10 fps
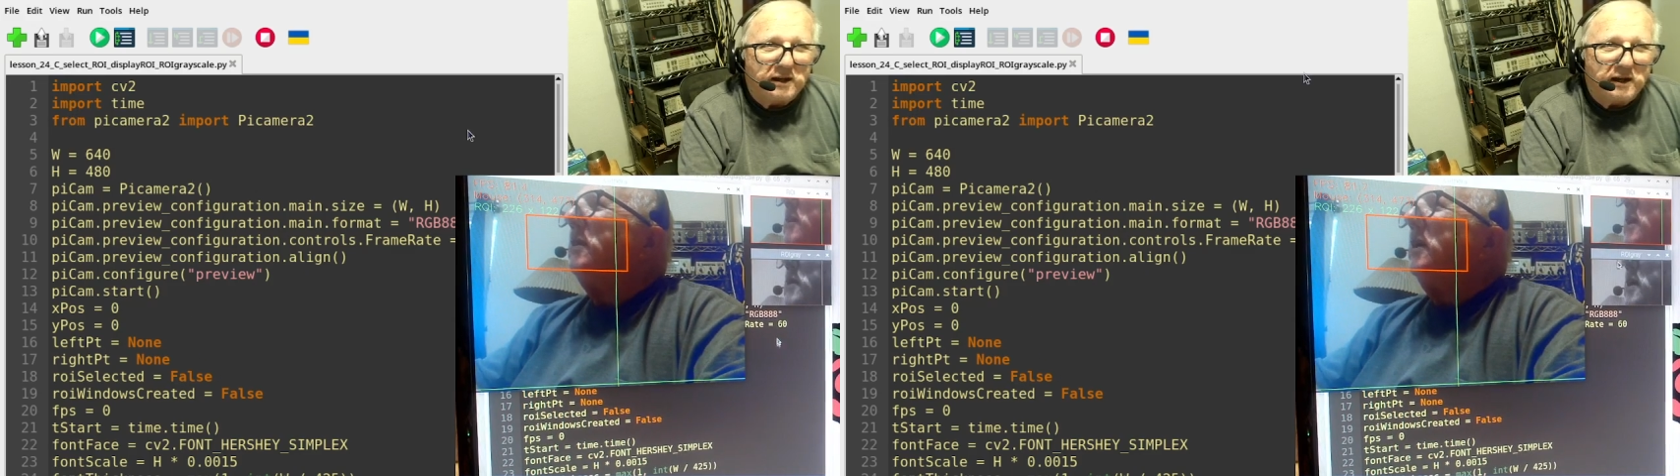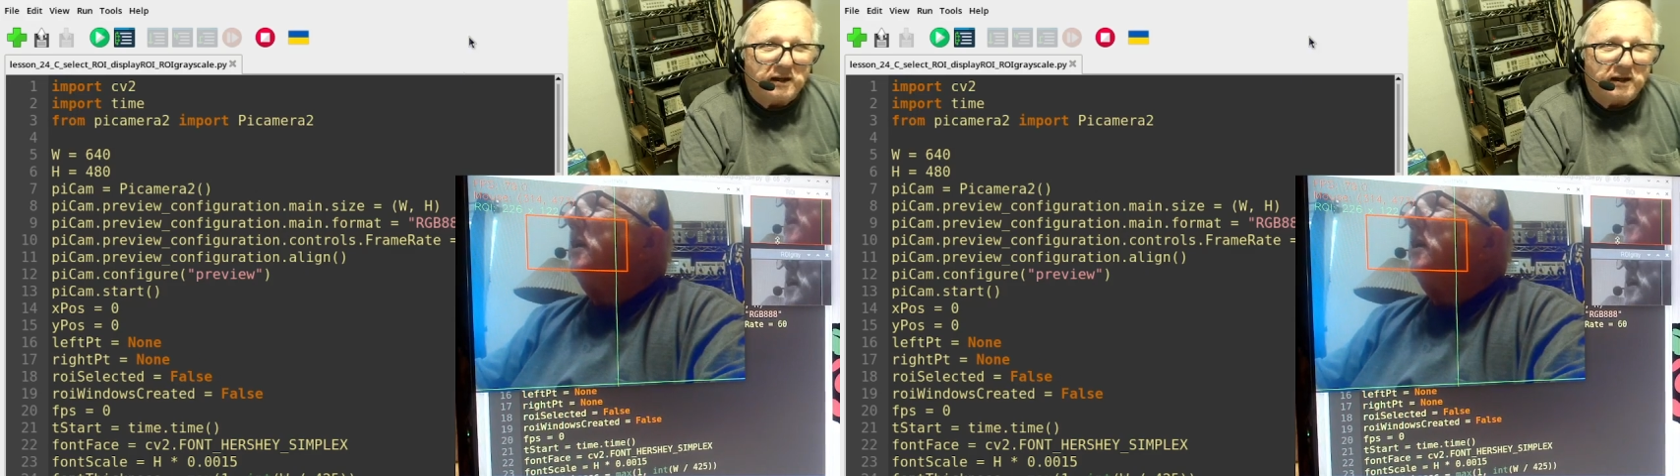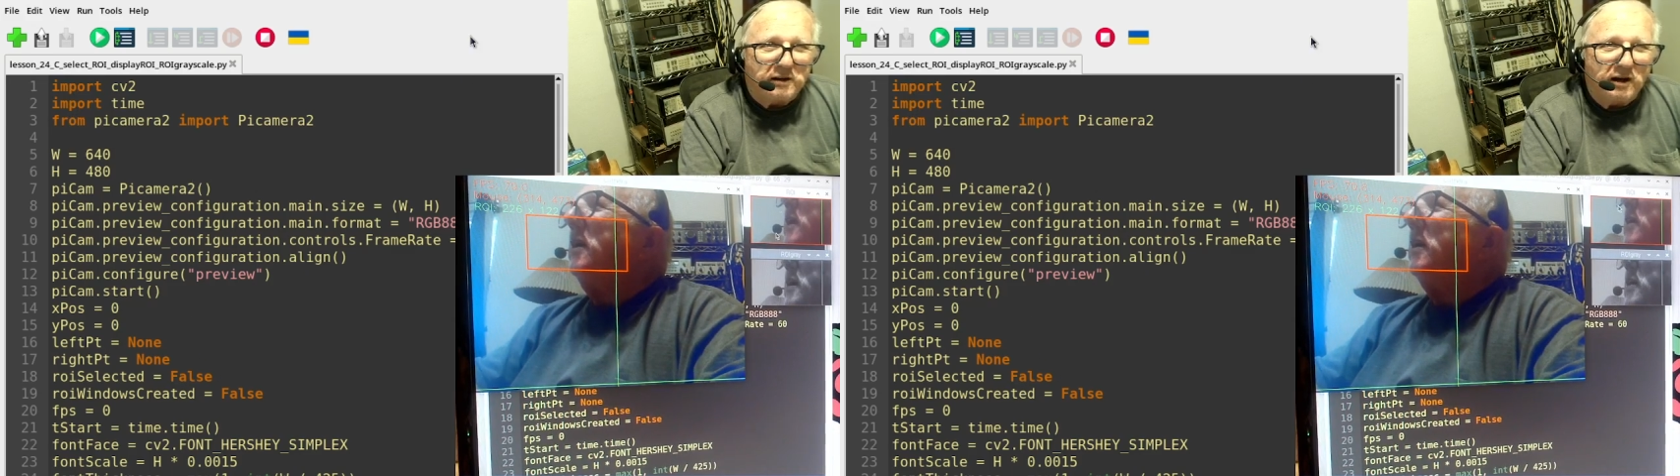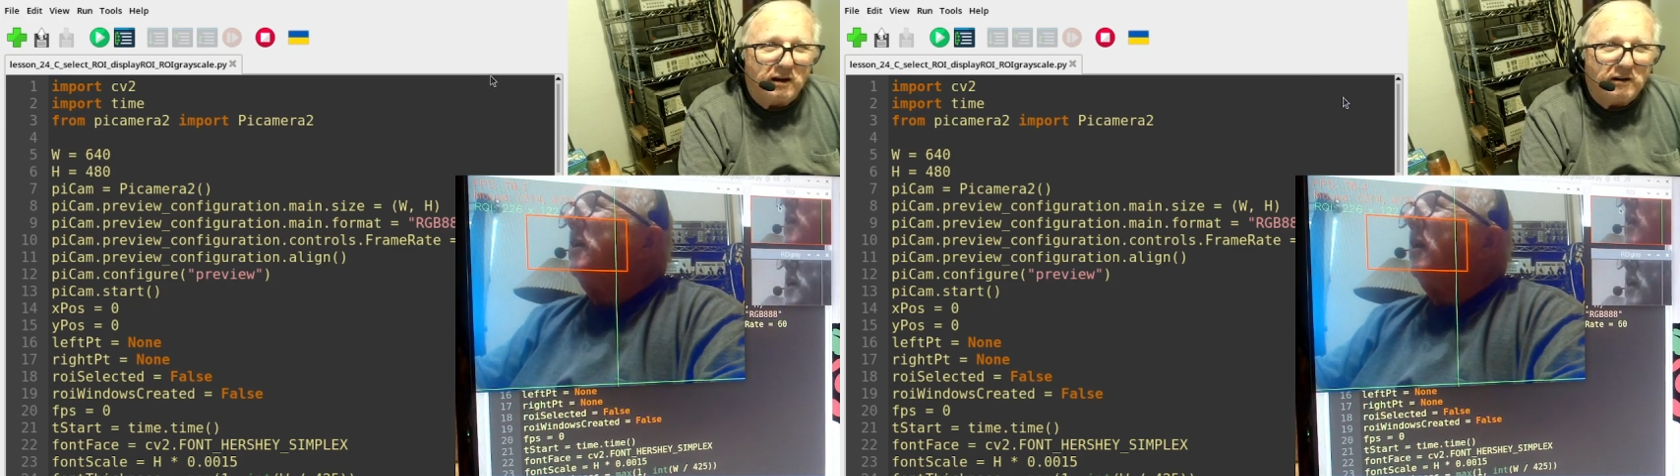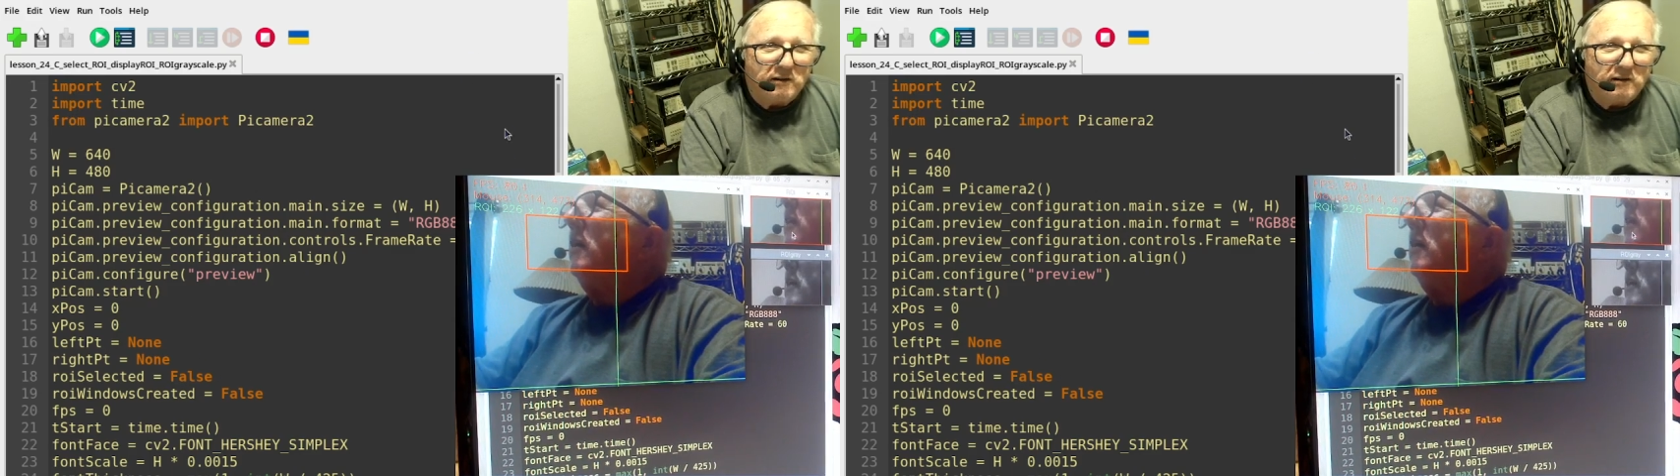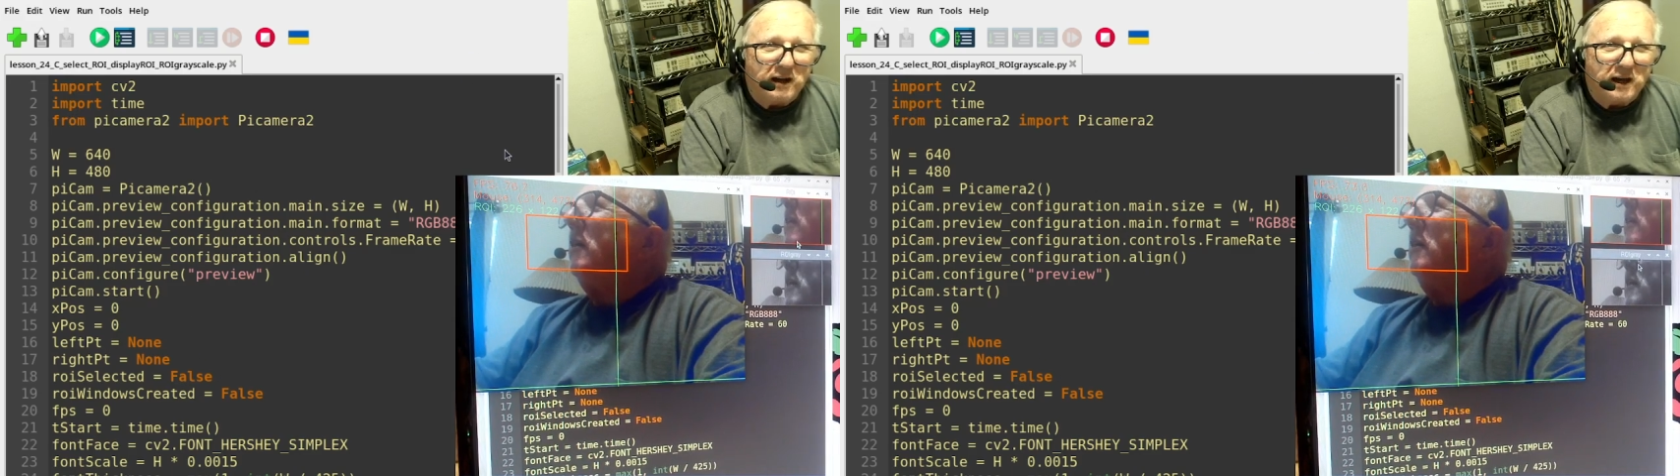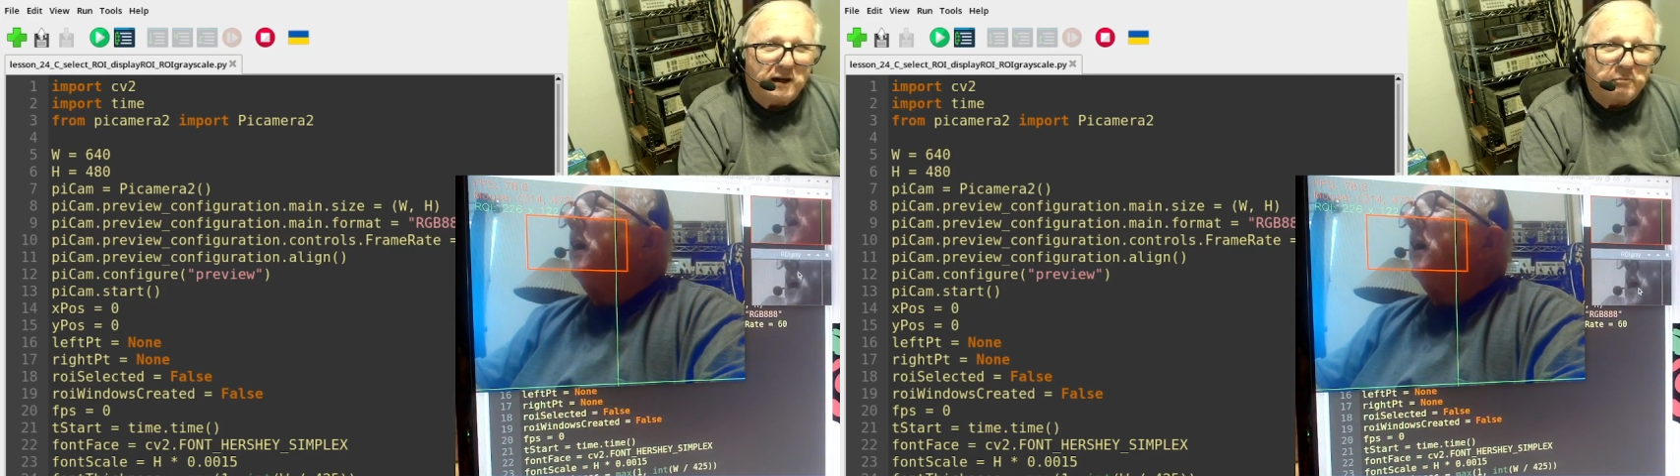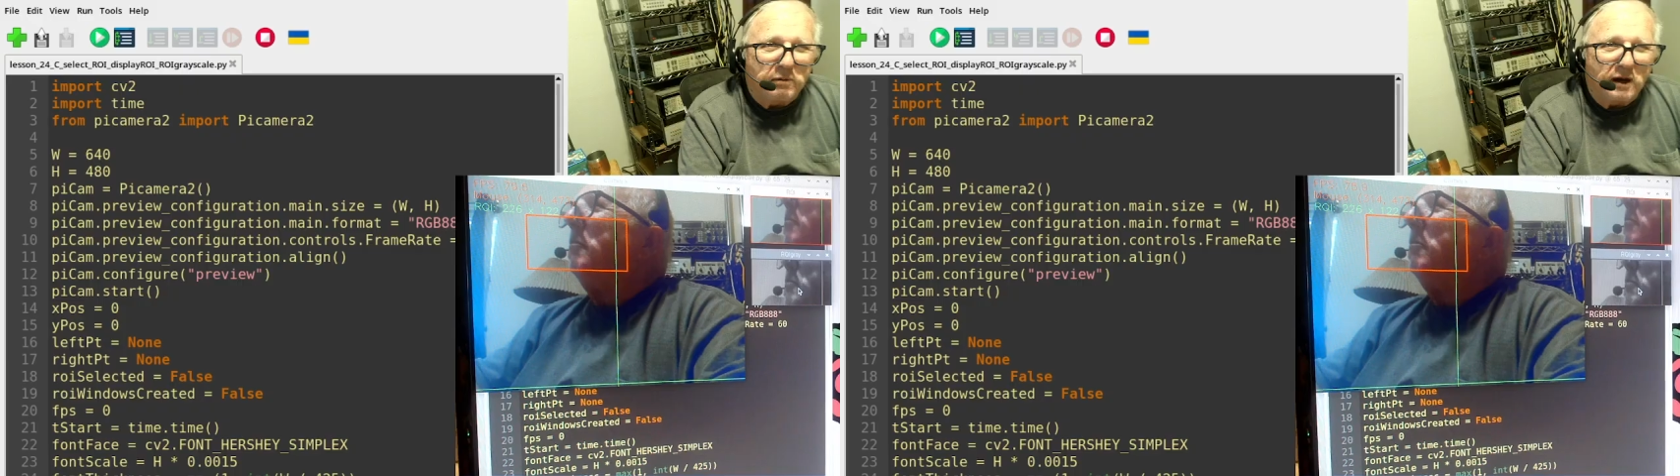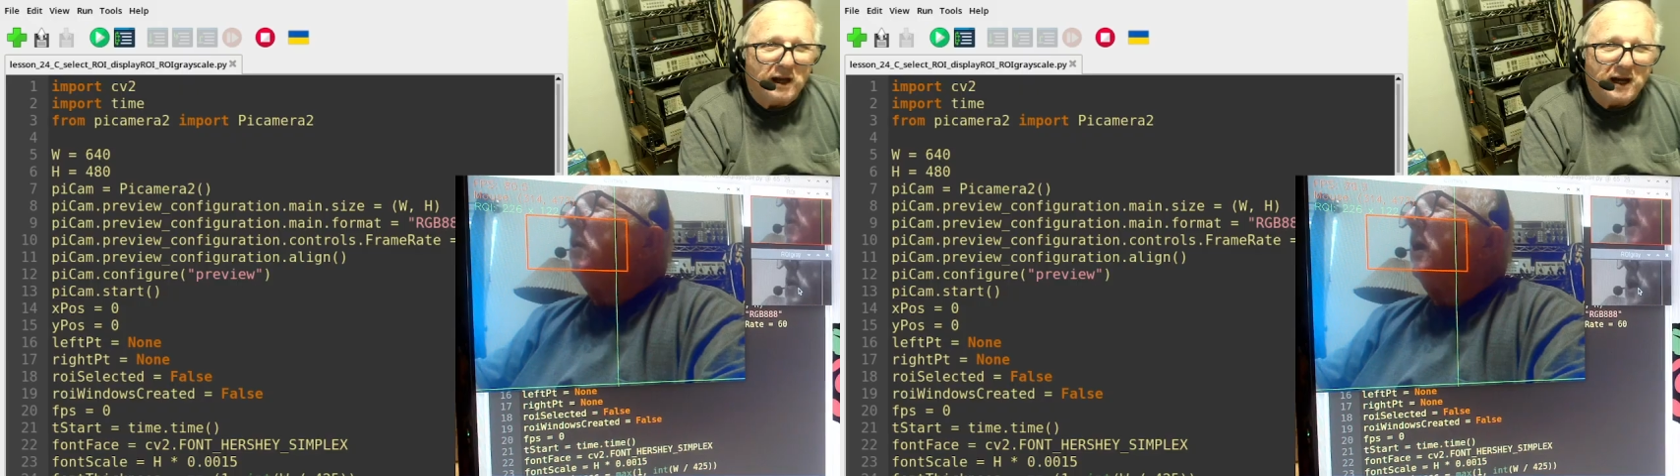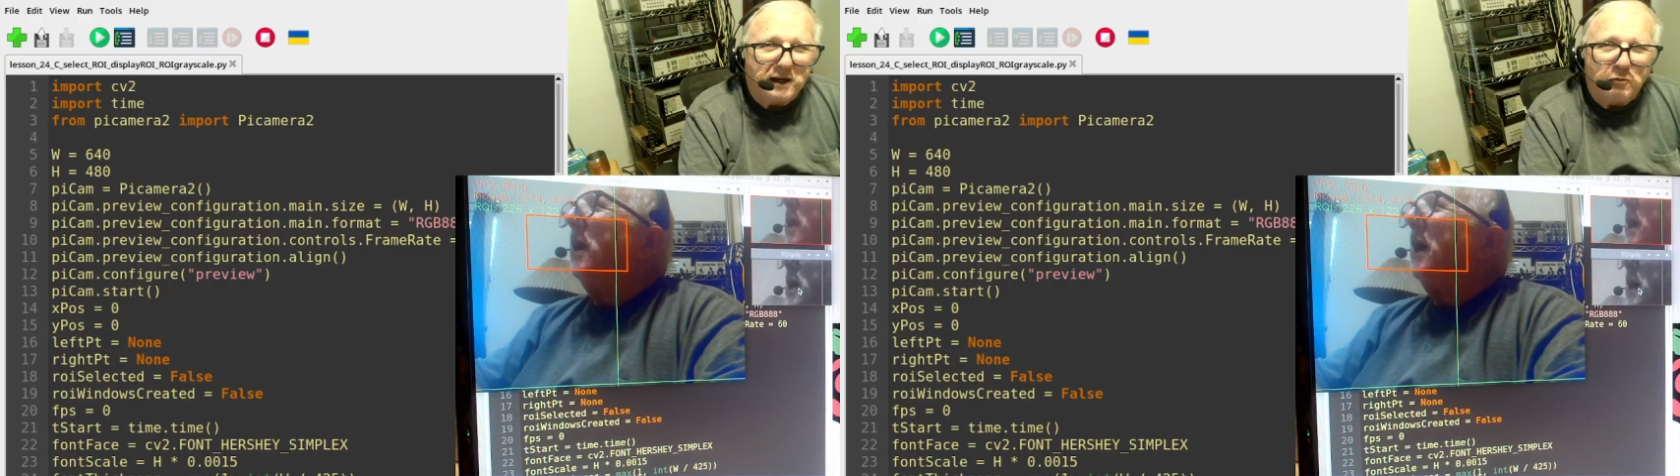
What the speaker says: in color and black